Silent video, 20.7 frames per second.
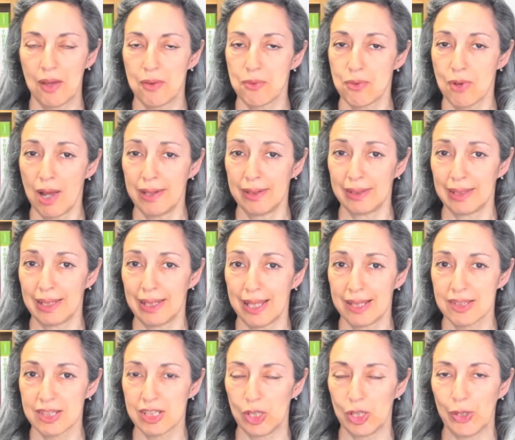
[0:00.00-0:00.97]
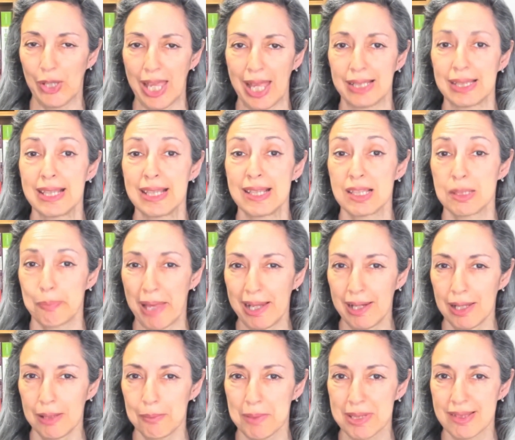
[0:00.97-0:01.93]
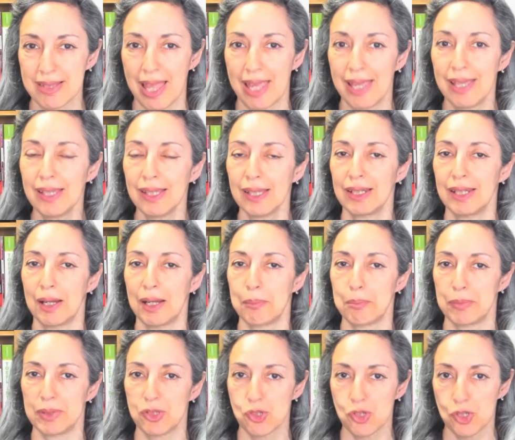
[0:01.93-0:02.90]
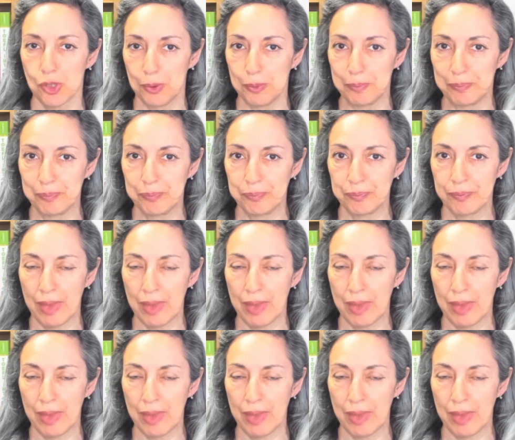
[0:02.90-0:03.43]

Right, let's look at spelling mistake number 2.